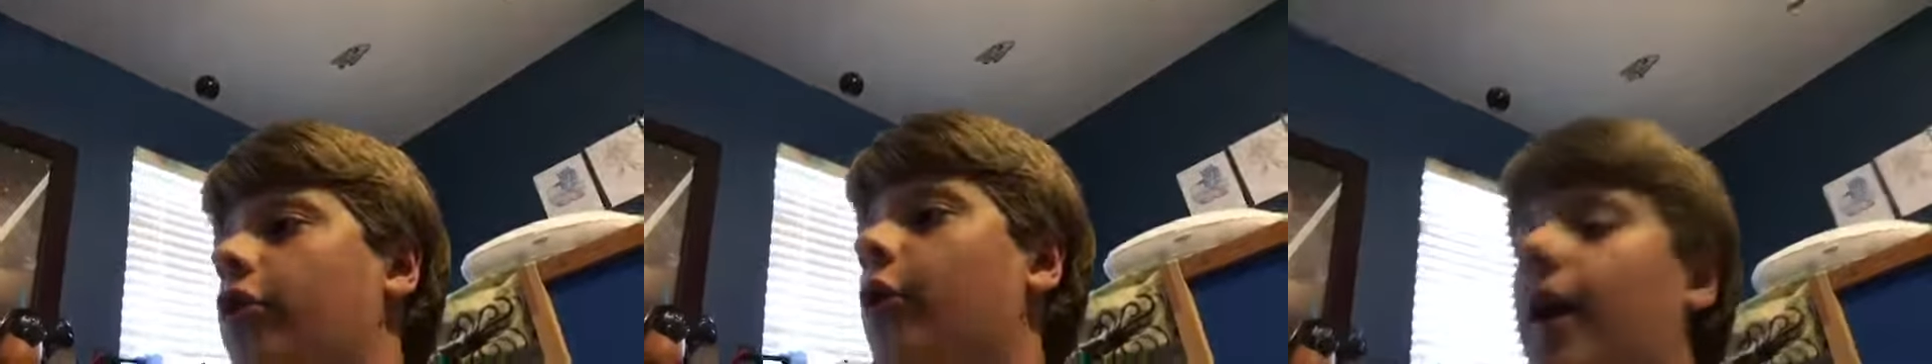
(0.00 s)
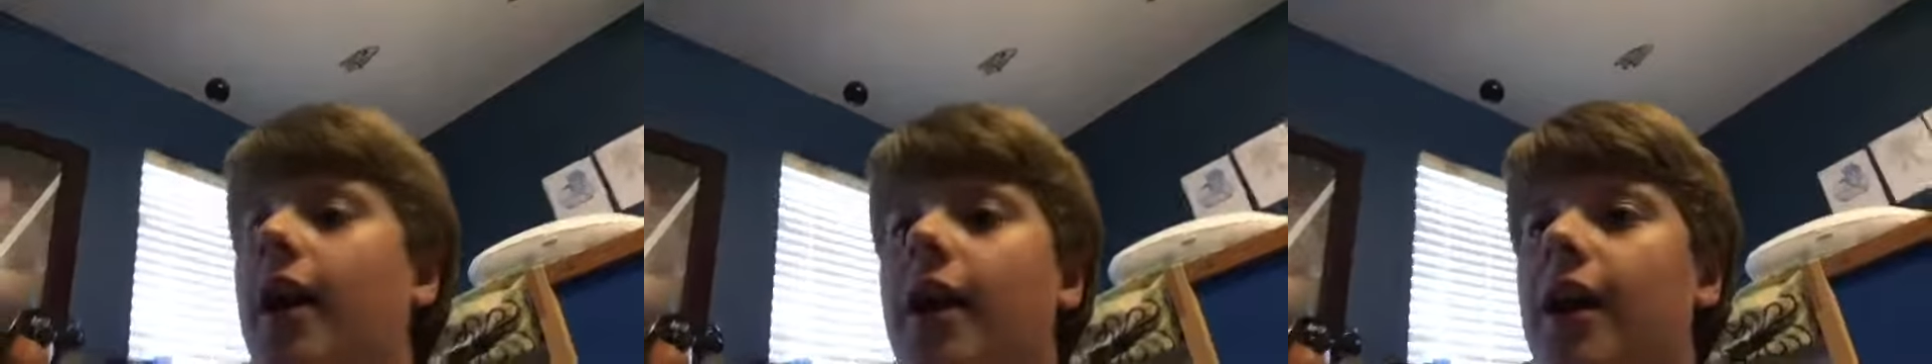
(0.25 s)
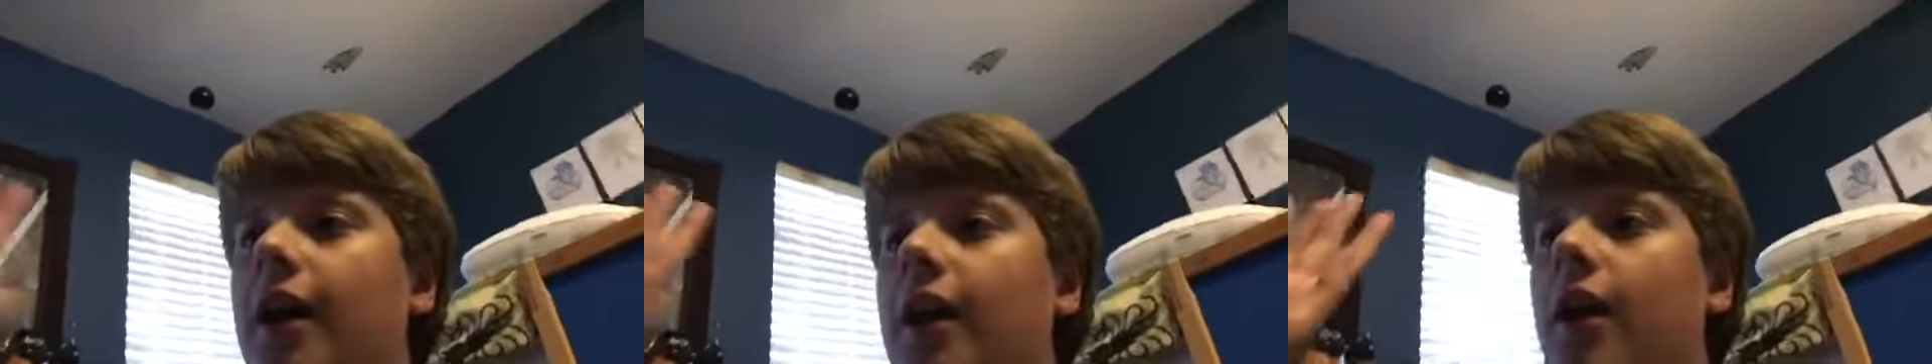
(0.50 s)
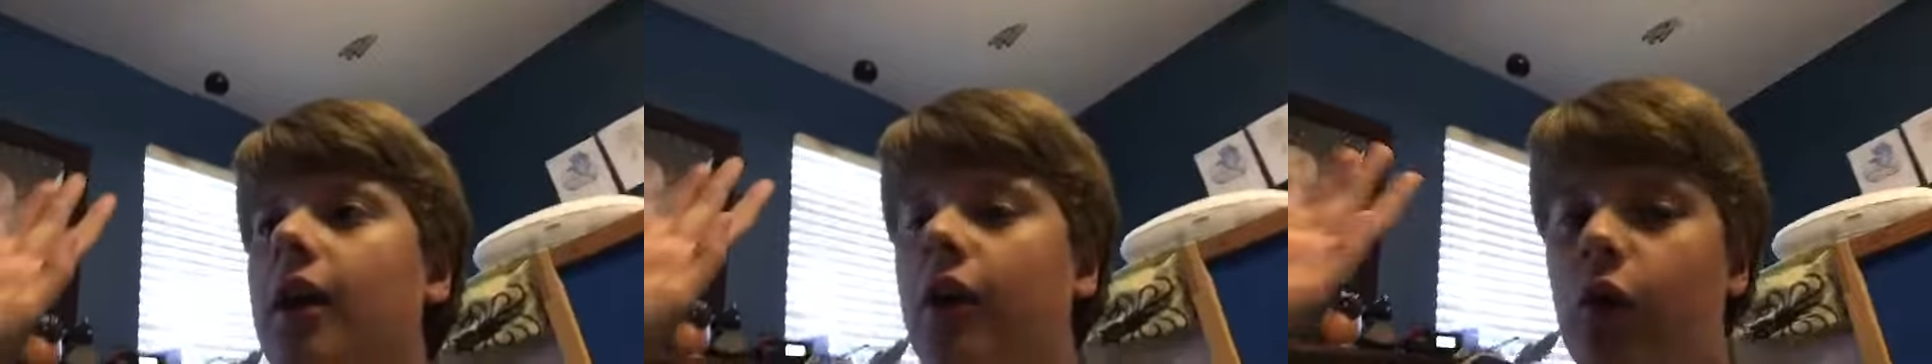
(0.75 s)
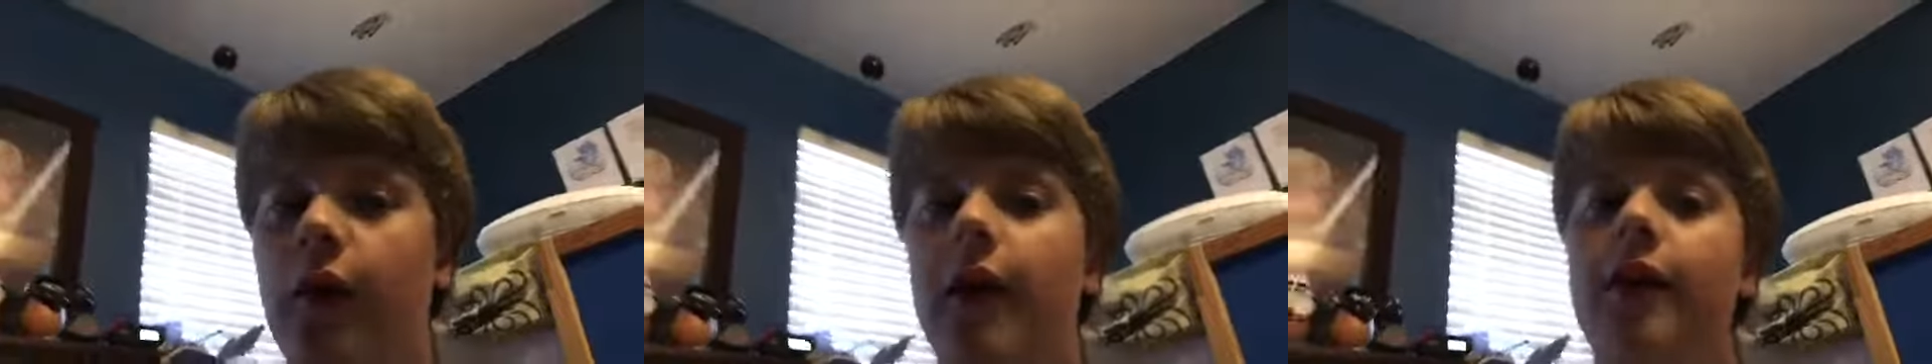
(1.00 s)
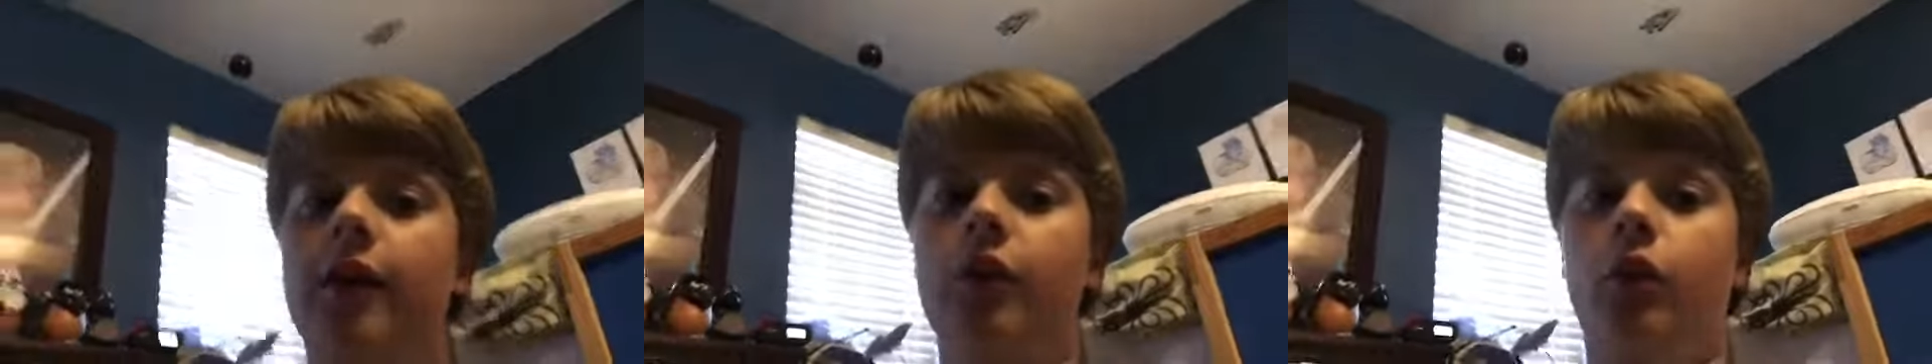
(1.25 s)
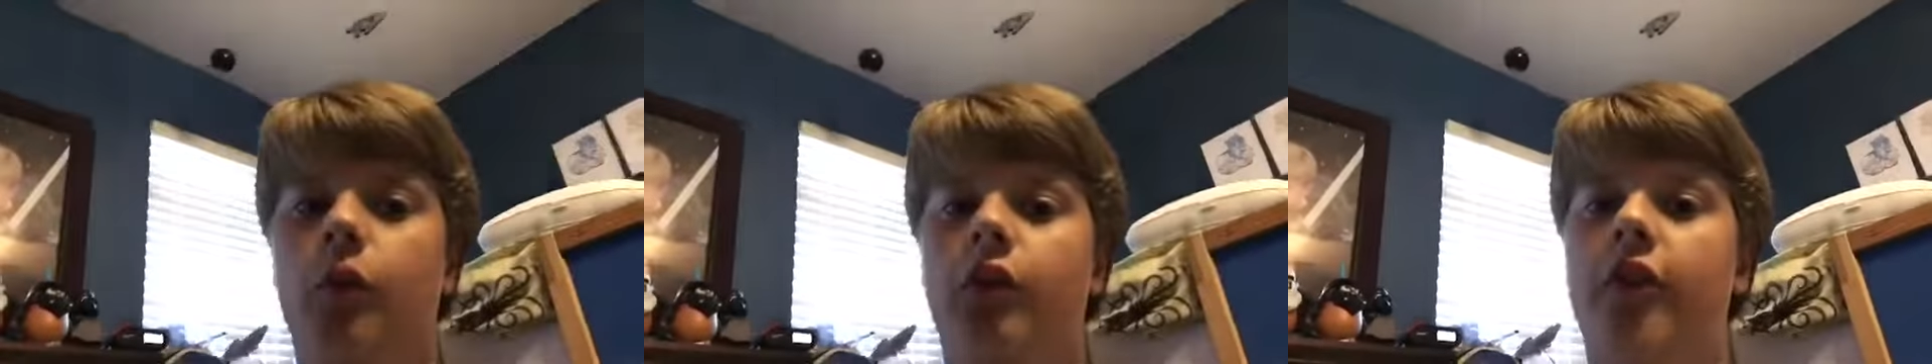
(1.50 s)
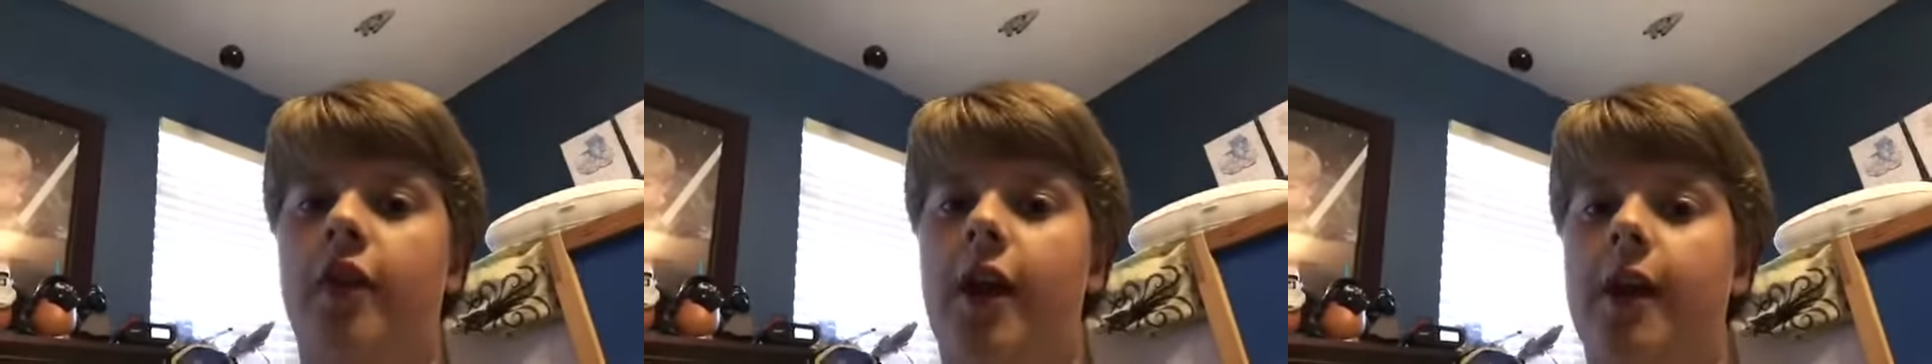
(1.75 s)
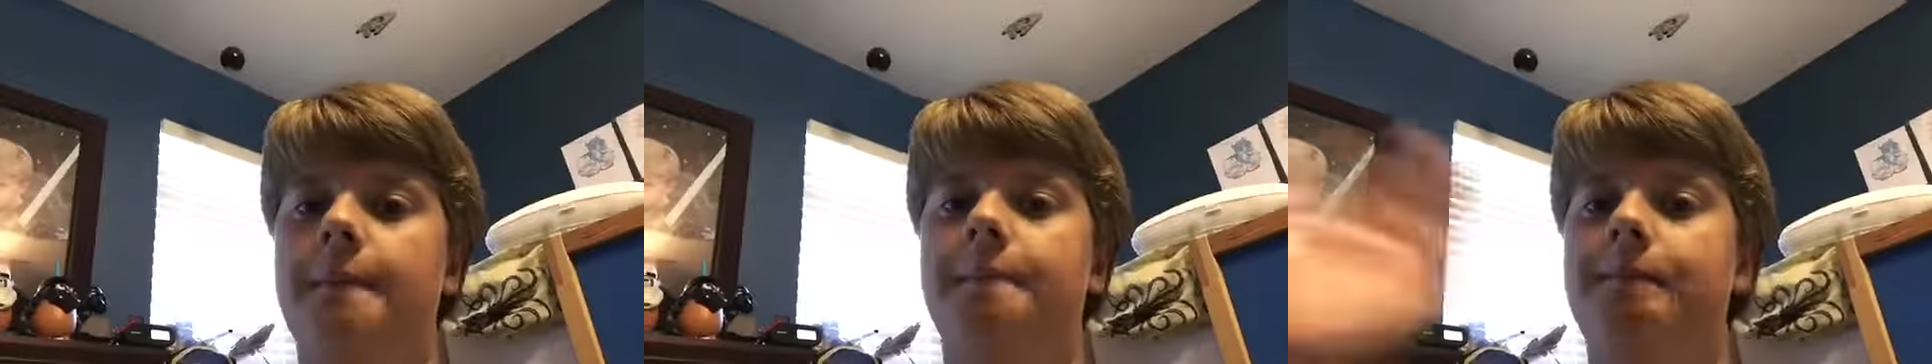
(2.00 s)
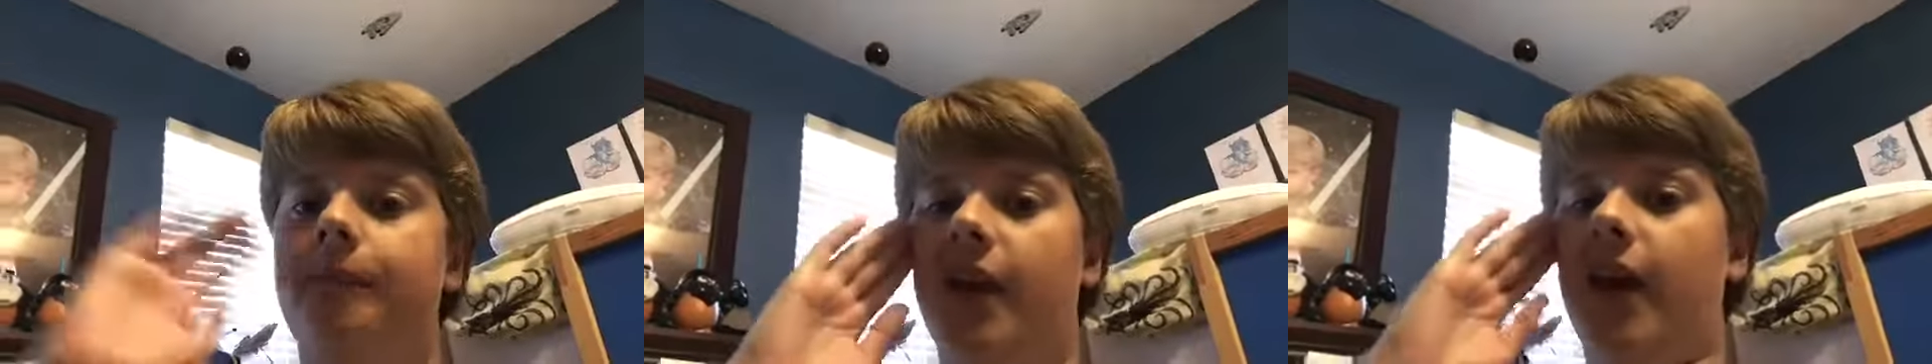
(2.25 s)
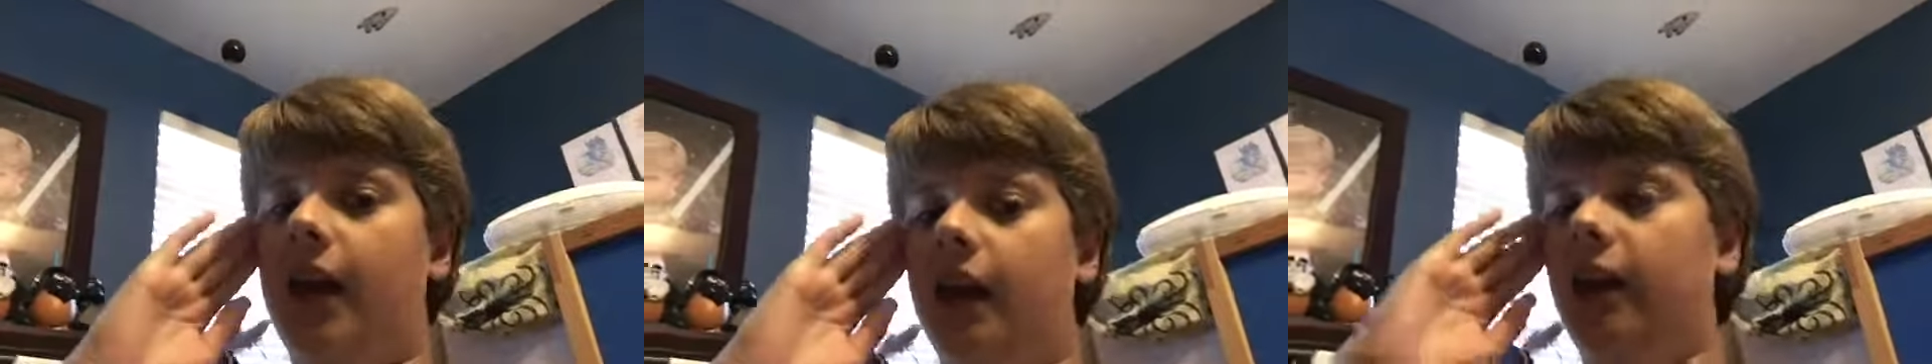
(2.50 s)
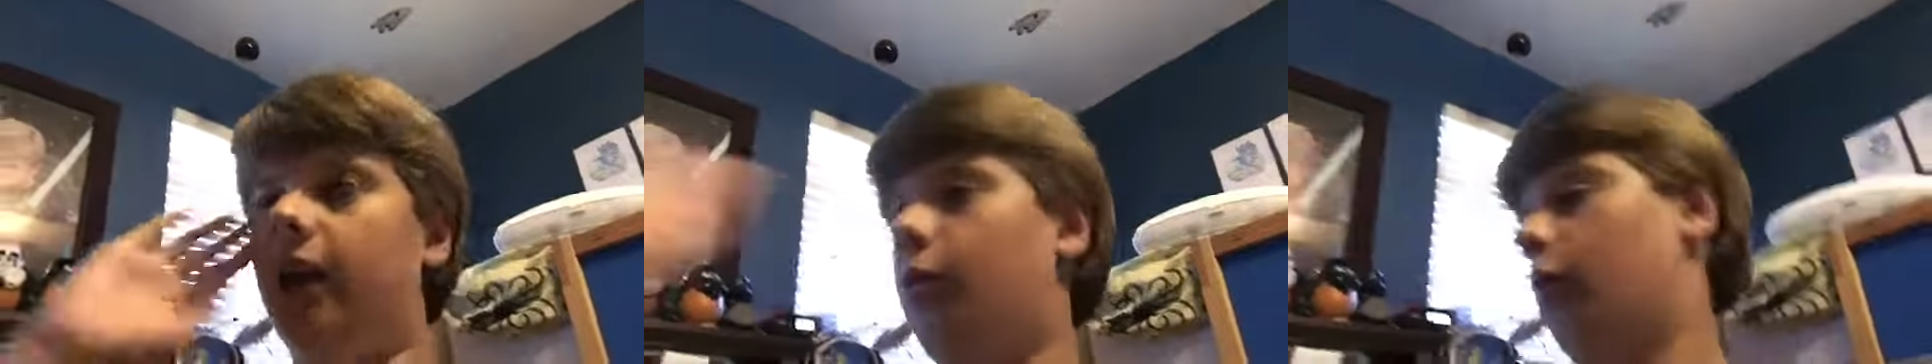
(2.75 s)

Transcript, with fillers: So I created a new one today, and it